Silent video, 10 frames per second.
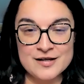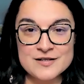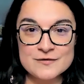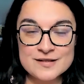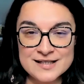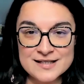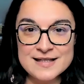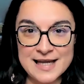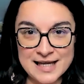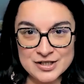So, this
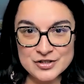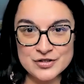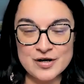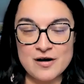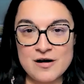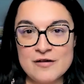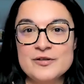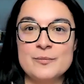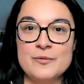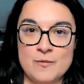stage of
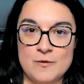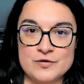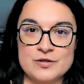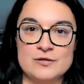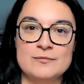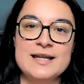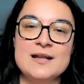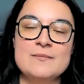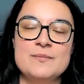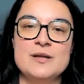the promotion, we
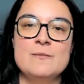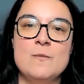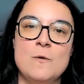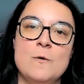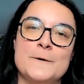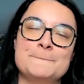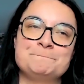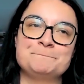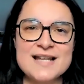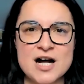can be more
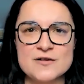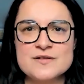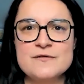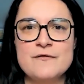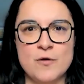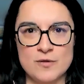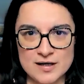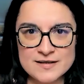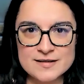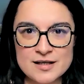sales
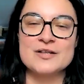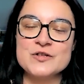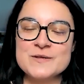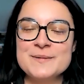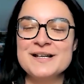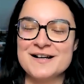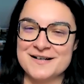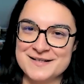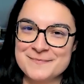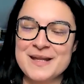focused just
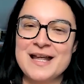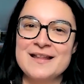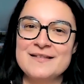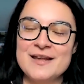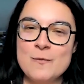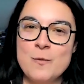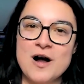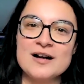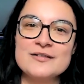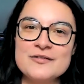because they
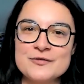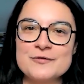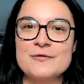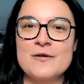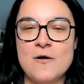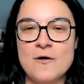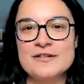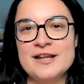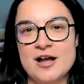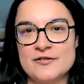walked through all
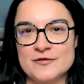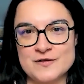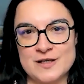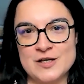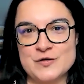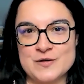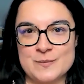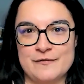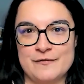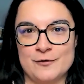the other stages
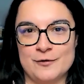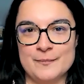before.